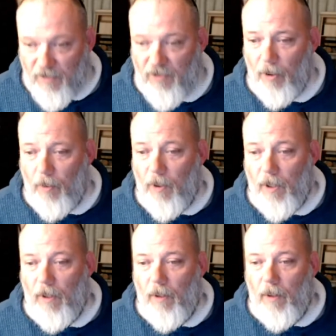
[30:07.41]
So,
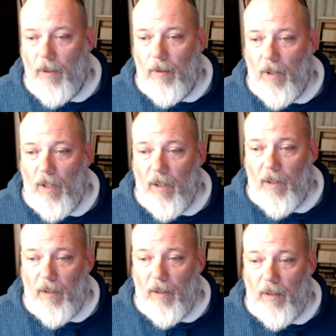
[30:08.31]

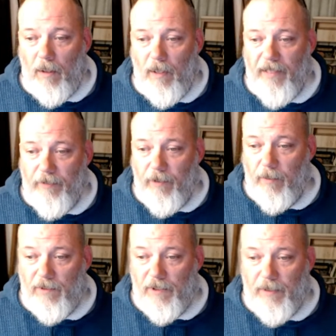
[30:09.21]
if there
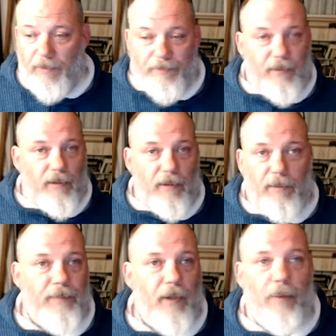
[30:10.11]
was a
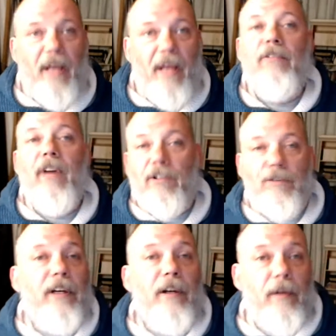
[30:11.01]

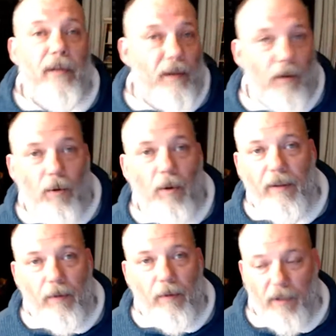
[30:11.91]
manufacturer here in
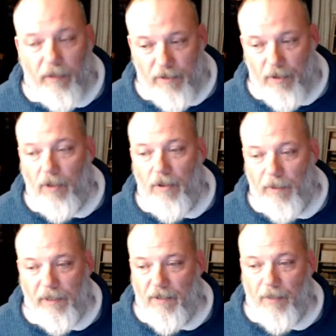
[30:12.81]
Illinois that wanted to start
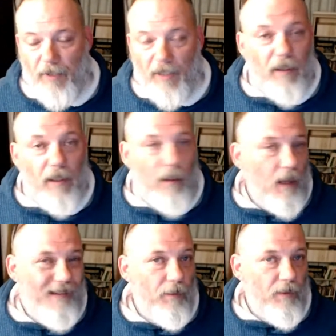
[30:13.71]
doing something,
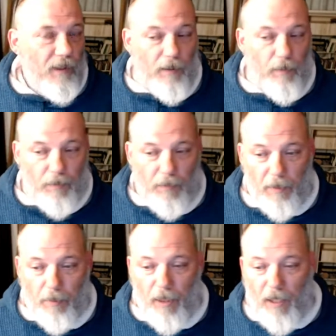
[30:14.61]
I don't think it would
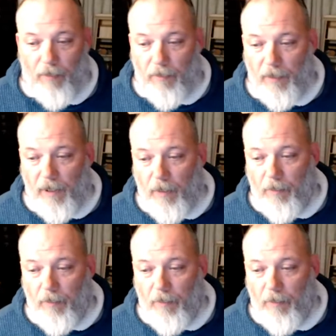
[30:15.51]
be a problem.